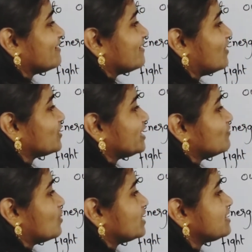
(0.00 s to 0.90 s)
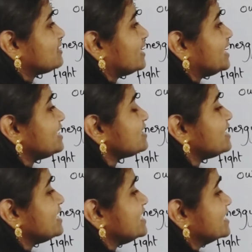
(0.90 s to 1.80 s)
Okay, what are the
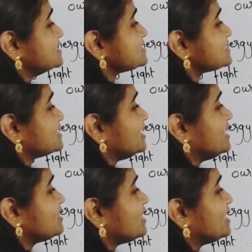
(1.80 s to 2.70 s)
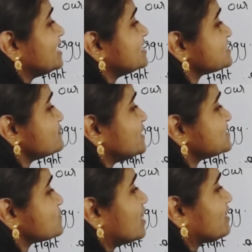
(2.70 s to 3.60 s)
ingredients? Ingredients means
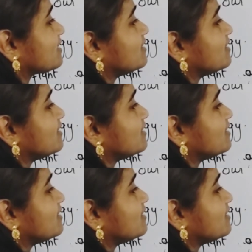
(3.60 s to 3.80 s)
what?